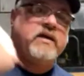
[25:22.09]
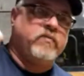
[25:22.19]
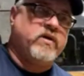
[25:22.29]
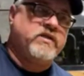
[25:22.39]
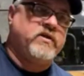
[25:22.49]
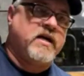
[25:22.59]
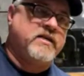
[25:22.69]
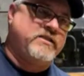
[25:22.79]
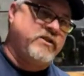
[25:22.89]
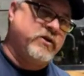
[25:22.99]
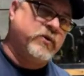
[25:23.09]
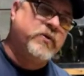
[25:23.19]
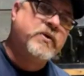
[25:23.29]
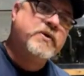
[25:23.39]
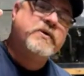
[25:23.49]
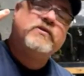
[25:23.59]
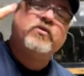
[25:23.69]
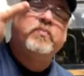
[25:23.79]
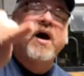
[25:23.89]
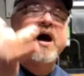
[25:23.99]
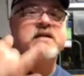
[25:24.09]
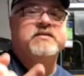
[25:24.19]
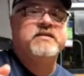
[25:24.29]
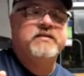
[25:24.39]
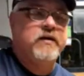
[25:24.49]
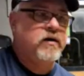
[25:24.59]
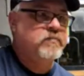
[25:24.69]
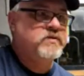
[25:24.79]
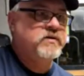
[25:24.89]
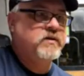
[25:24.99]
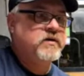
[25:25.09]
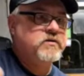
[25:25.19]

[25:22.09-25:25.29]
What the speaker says: And when you guys do ponds and tubs,